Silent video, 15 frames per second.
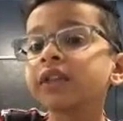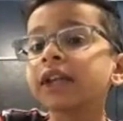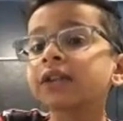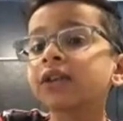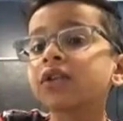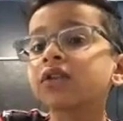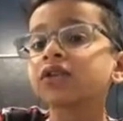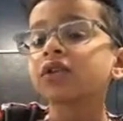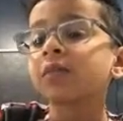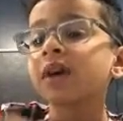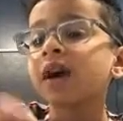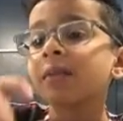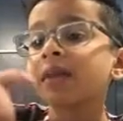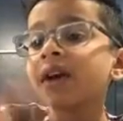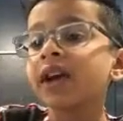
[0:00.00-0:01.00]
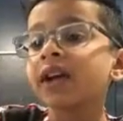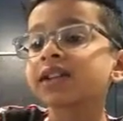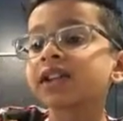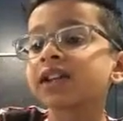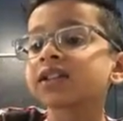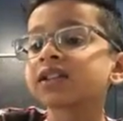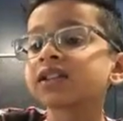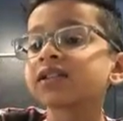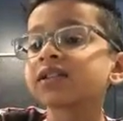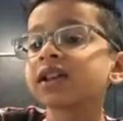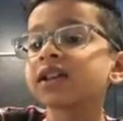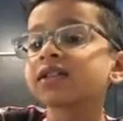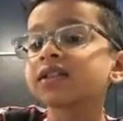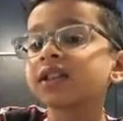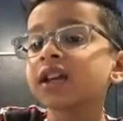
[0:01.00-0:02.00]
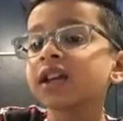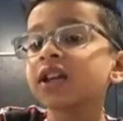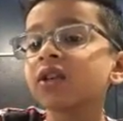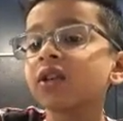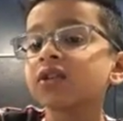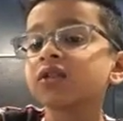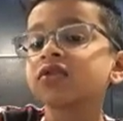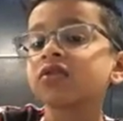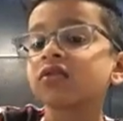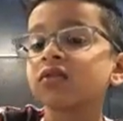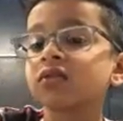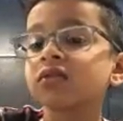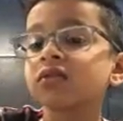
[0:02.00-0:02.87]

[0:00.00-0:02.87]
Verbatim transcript: that also, ma'am. X-axis and scale also.